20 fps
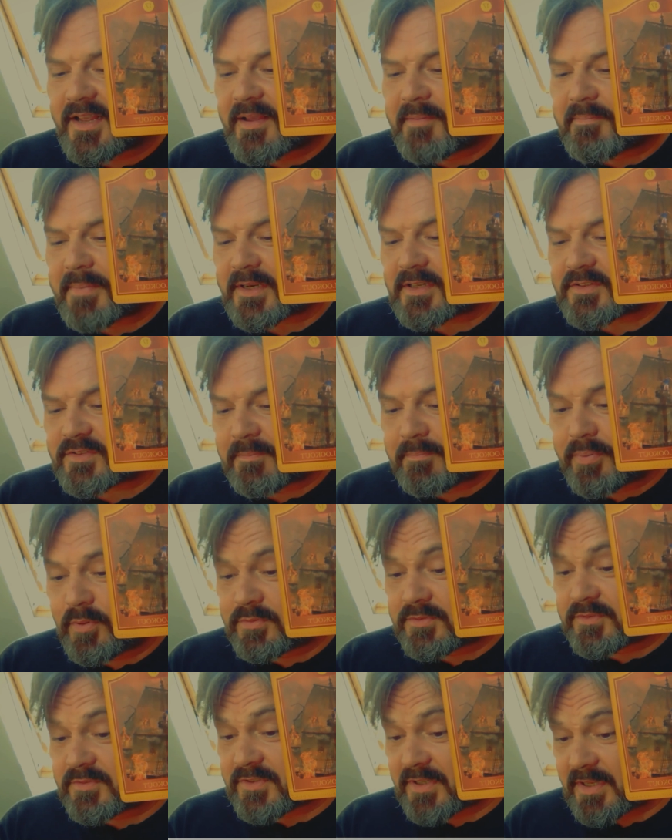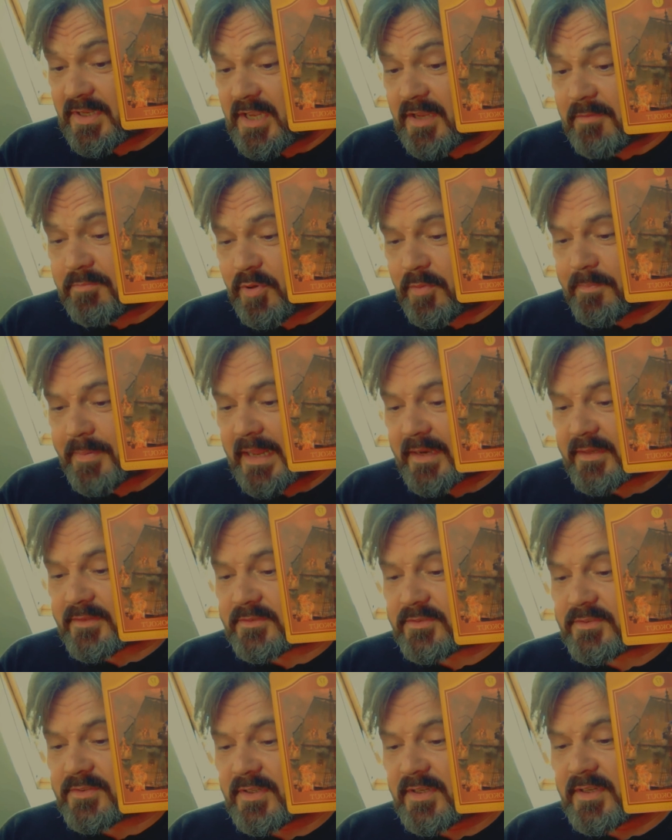but it's important to keep your
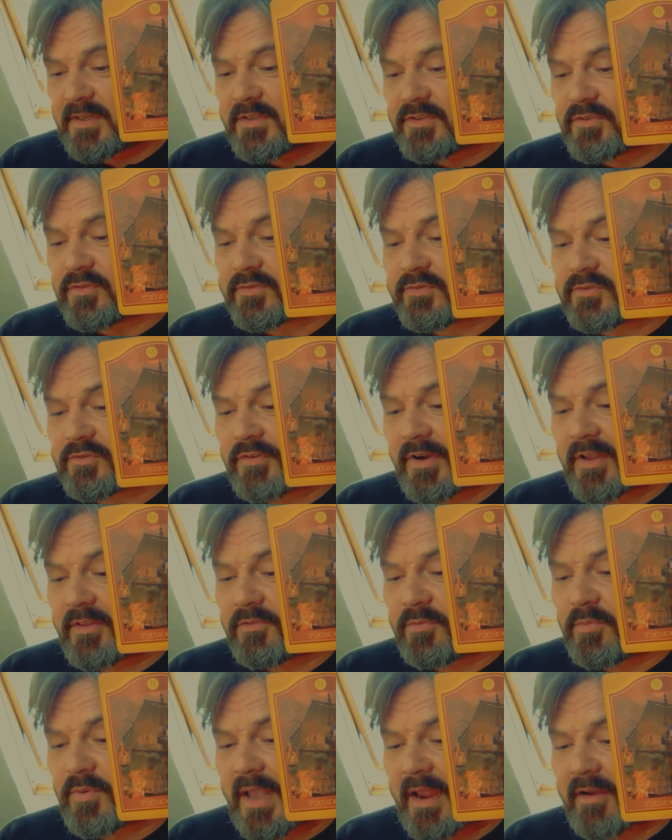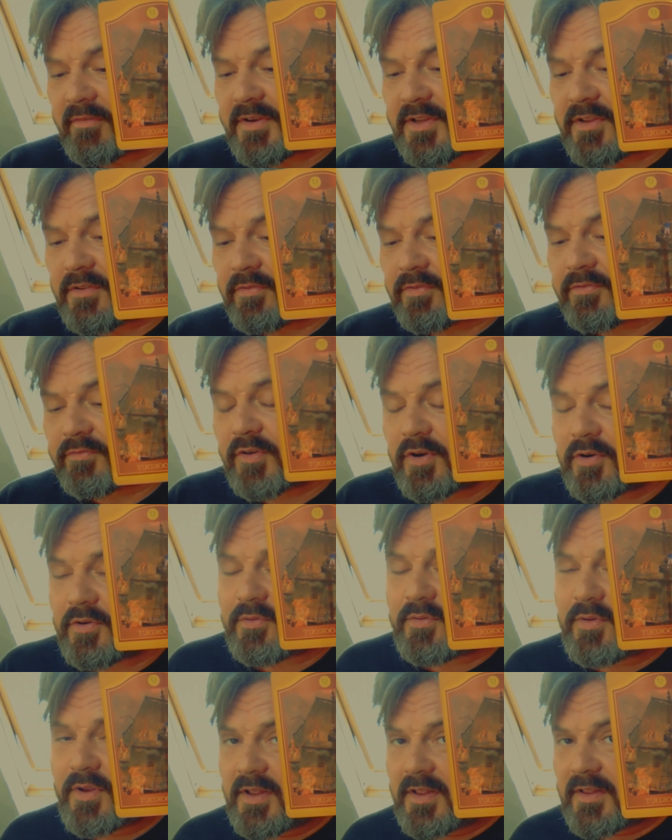balance. Your strength will carry you through
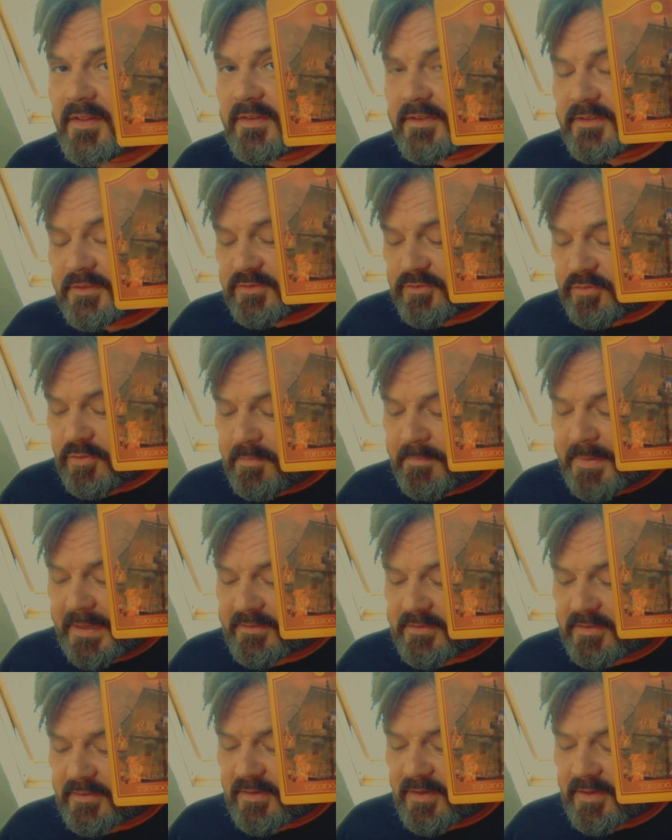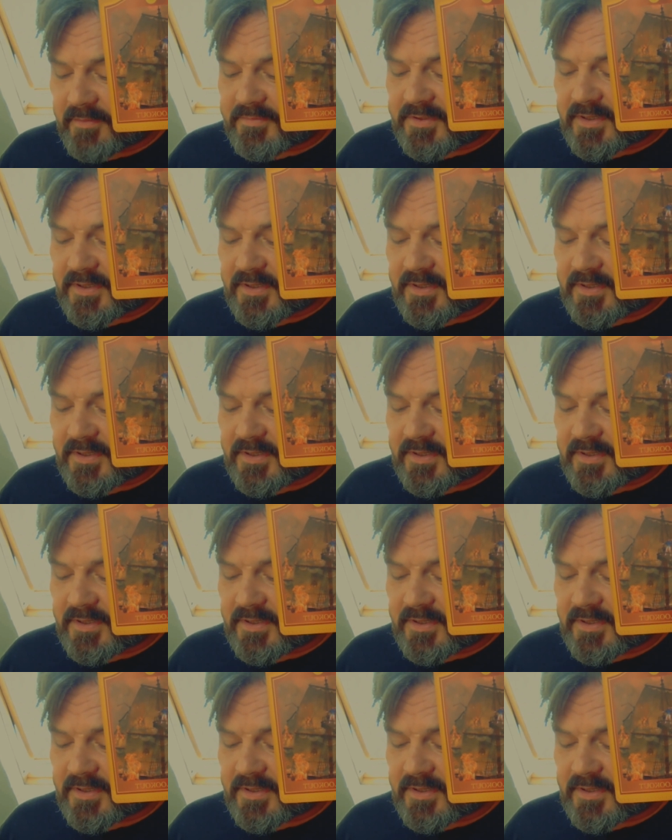to a better time to